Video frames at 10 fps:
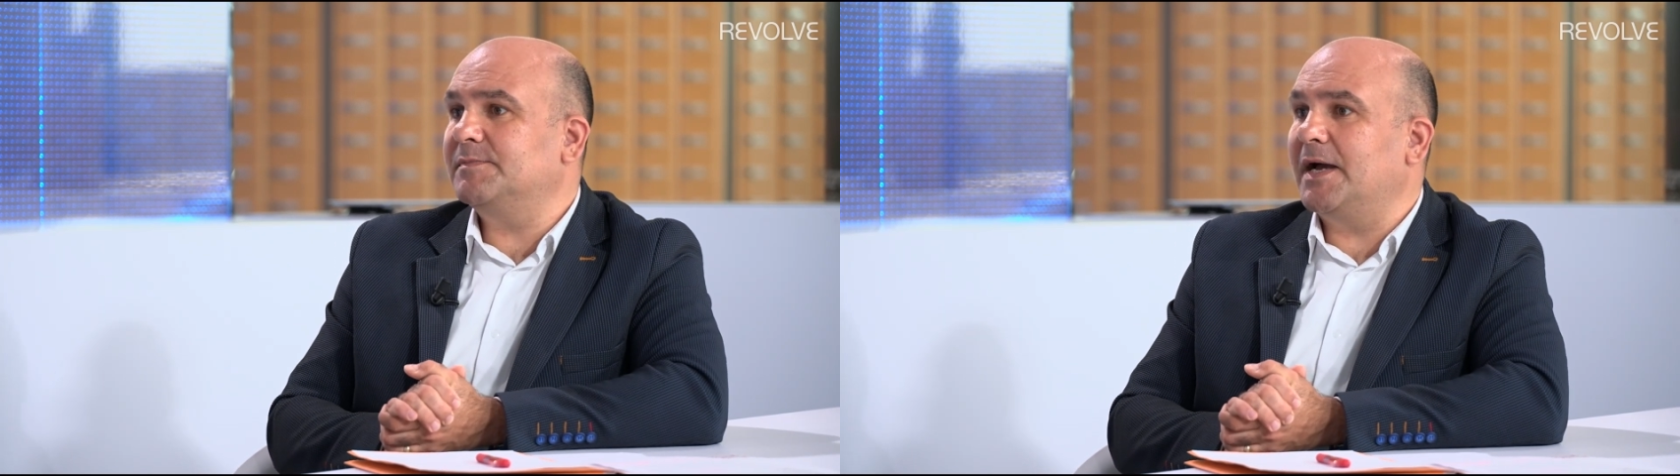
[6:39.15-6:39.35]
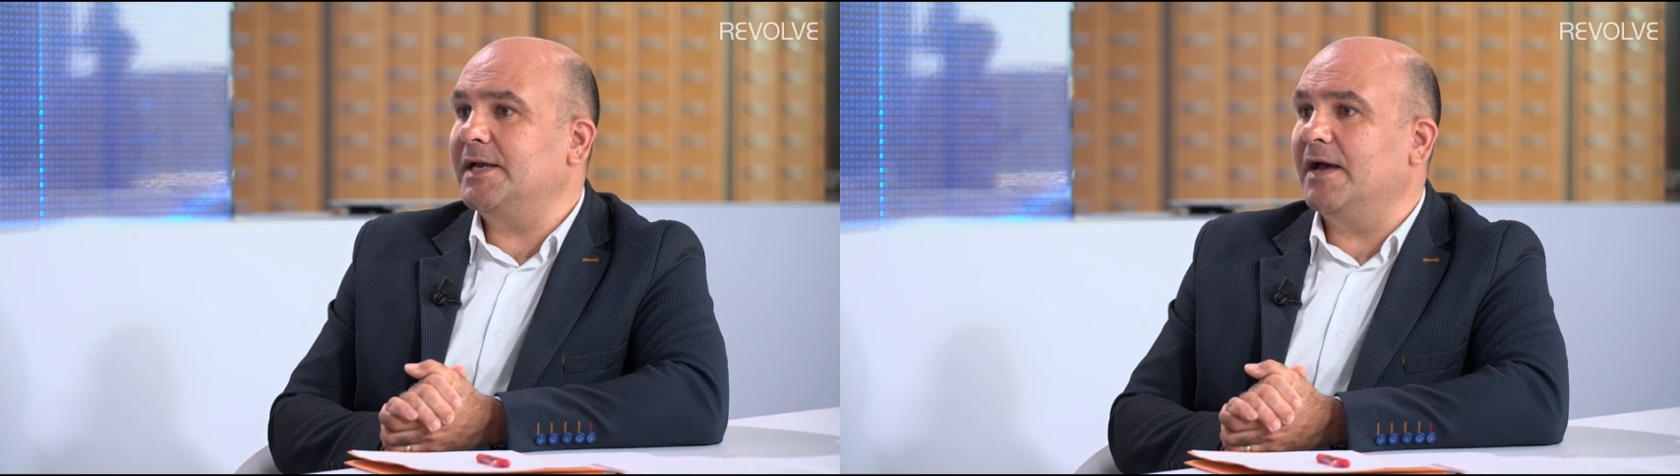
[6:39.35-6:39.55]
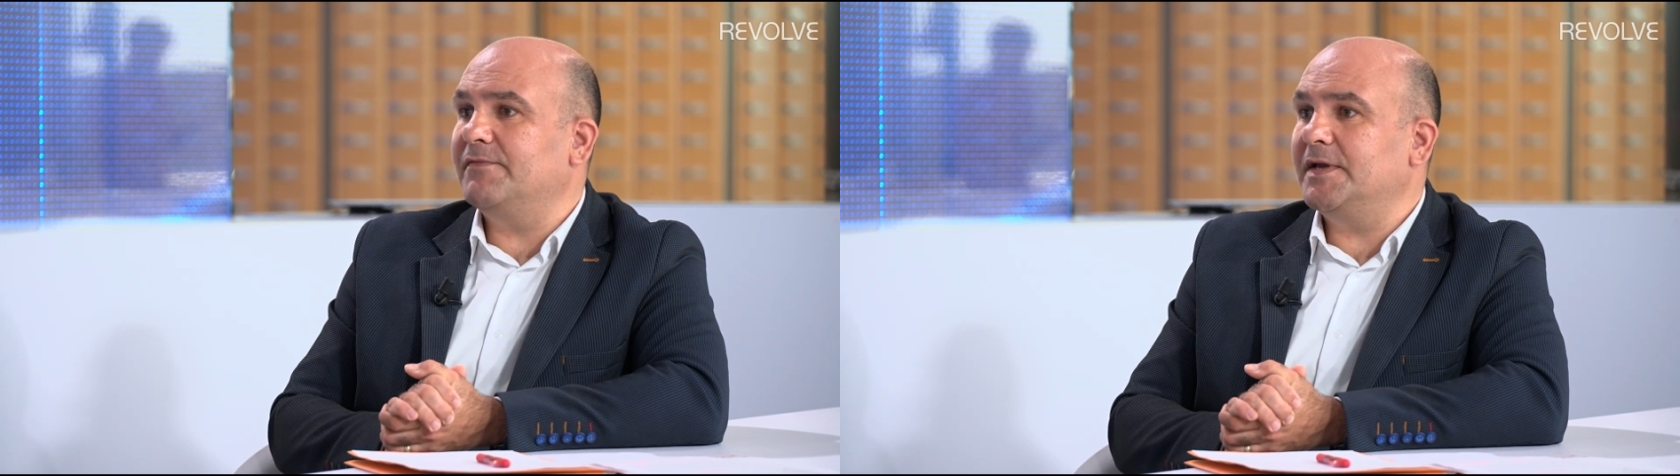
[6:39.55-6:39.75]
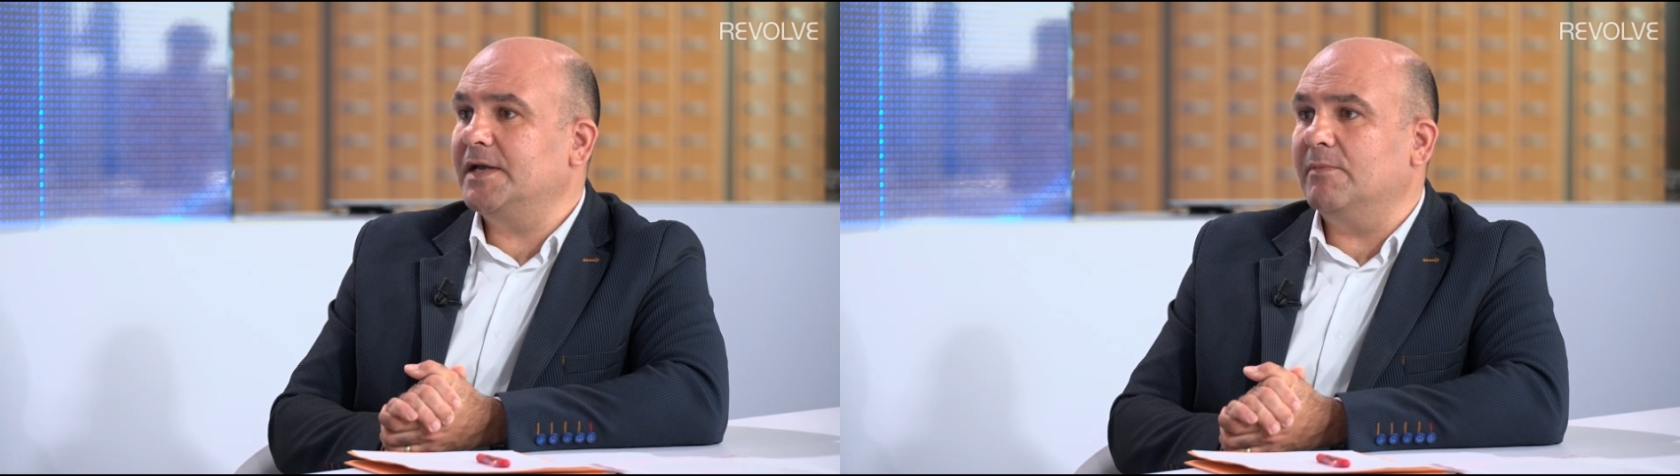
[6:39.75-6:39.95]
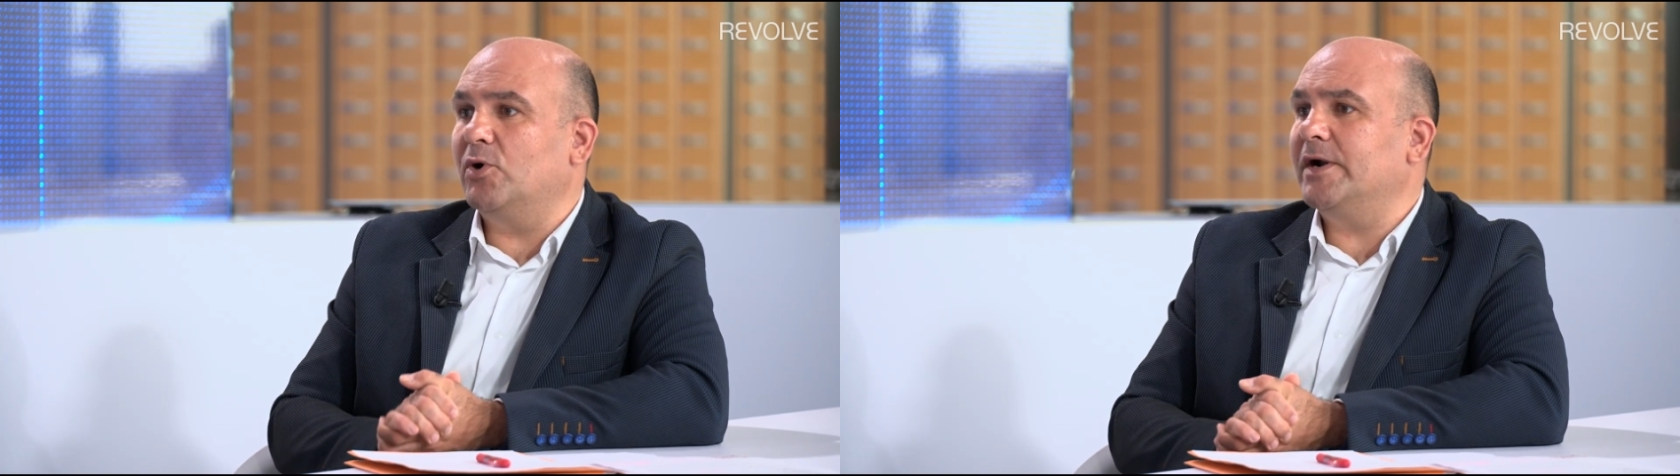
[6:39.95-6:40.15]
by having
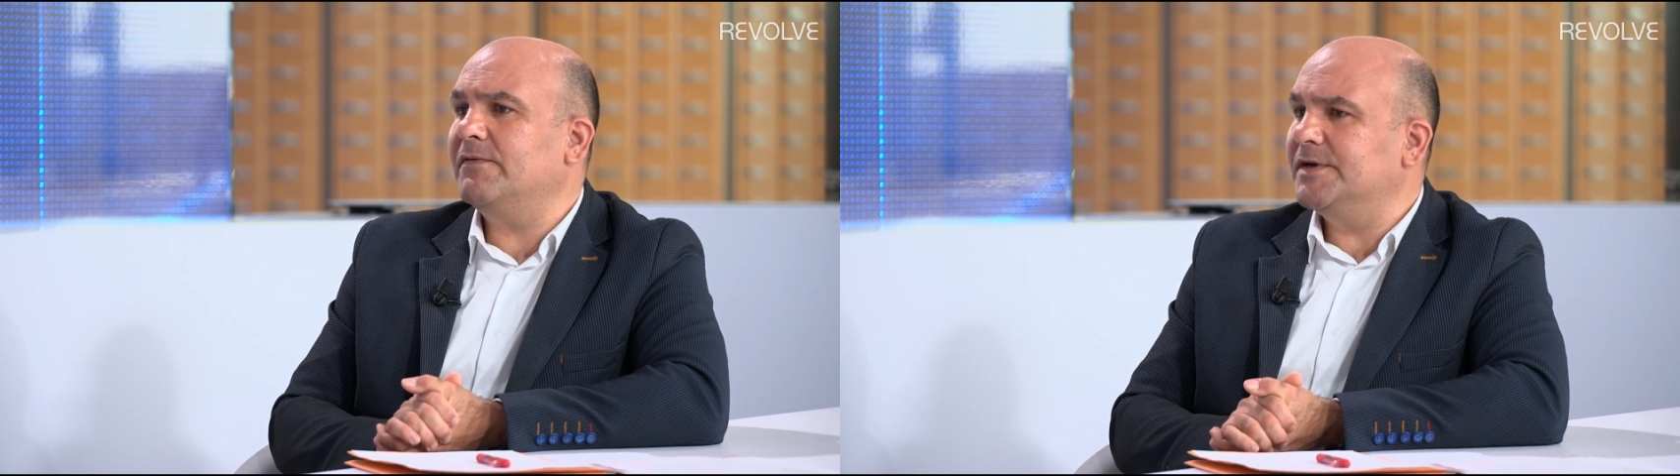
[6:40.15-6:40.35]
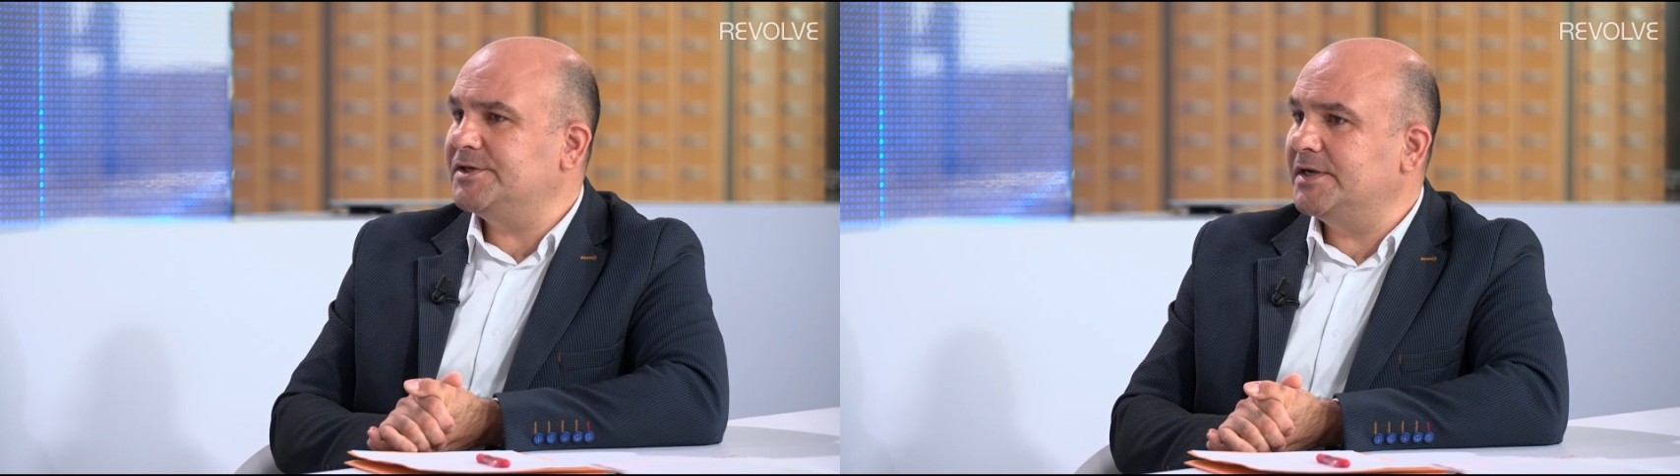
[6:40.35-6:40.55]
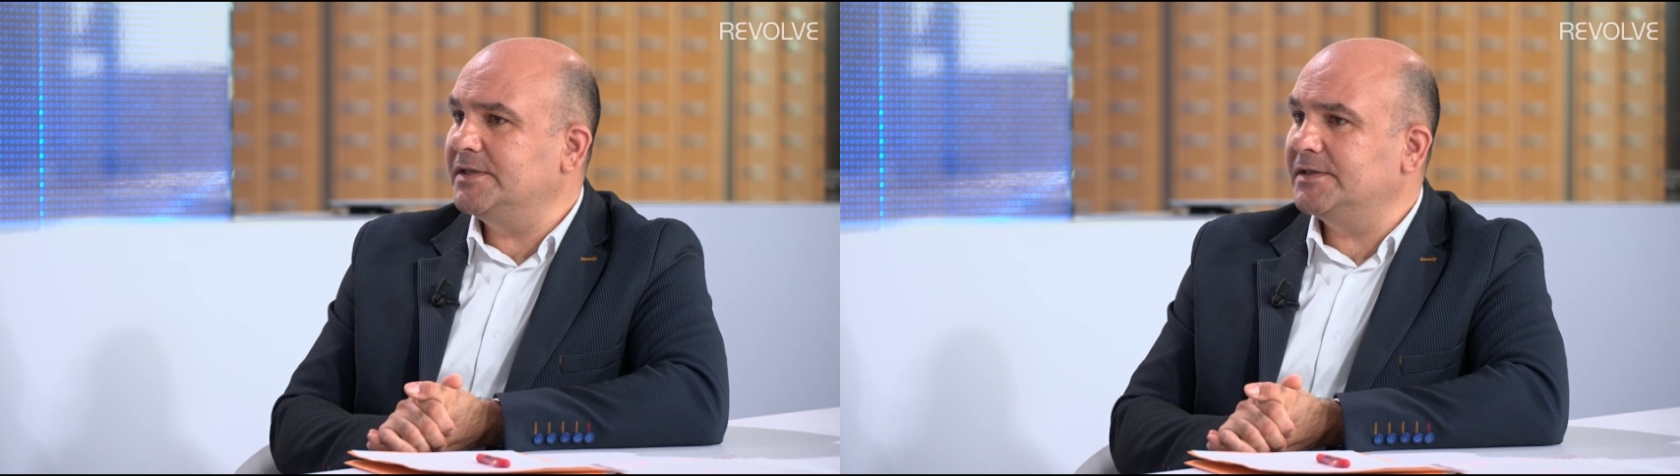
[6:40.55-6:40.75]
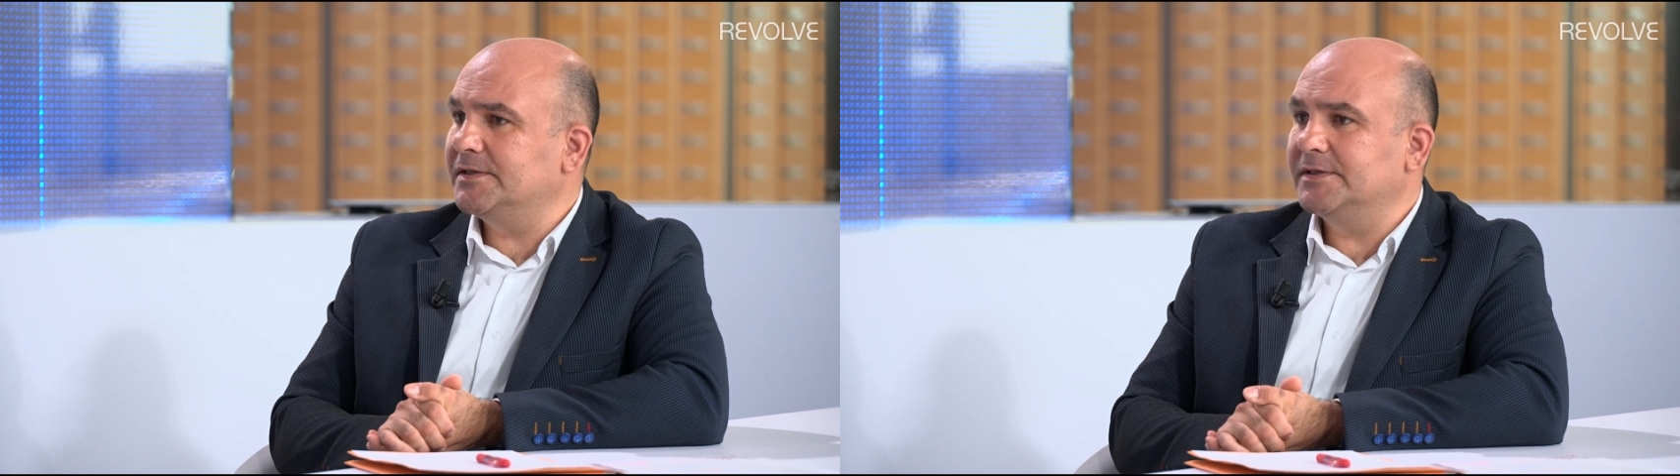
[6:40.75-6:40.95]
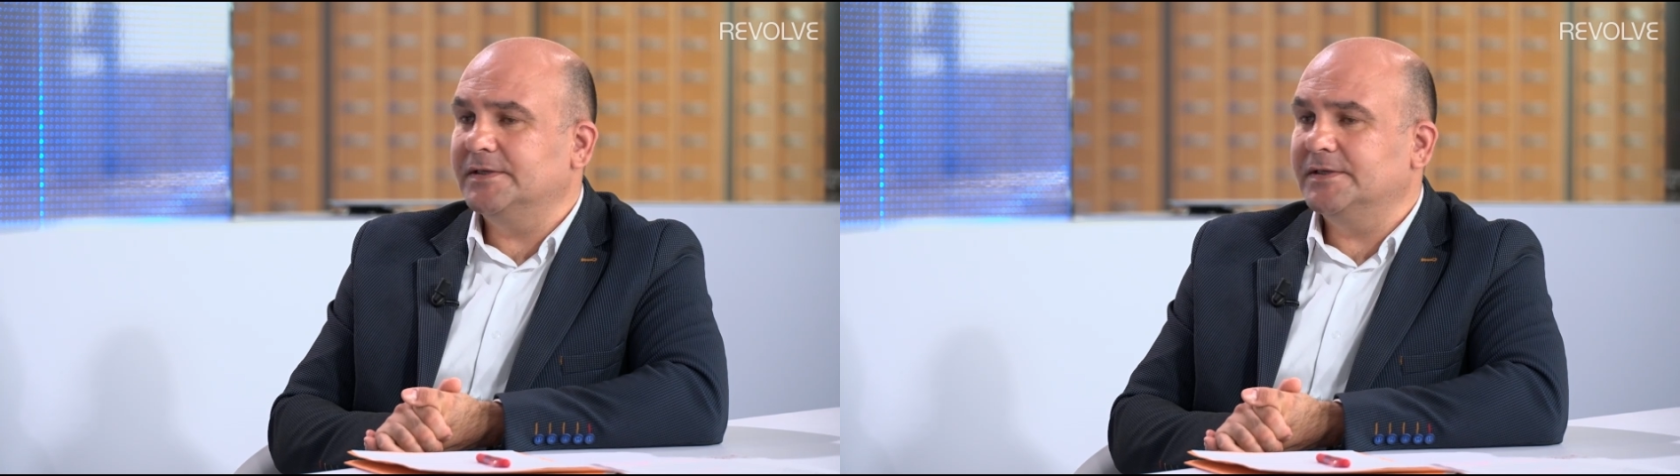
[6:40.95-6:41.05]
a more efficient